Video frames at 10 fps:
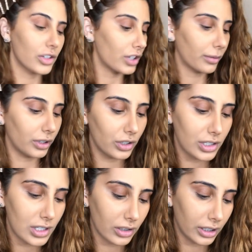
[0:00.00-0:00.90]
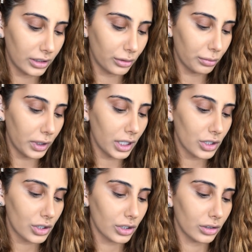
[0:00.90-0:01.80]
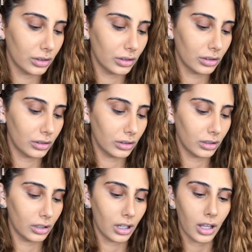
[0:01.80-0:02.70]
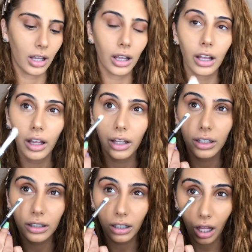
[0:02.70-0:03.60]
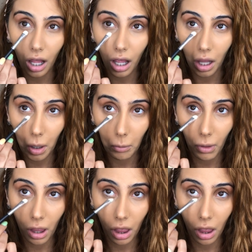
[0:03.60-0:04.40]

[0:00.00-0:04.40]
So I'm gonna use this on a little brush and I'm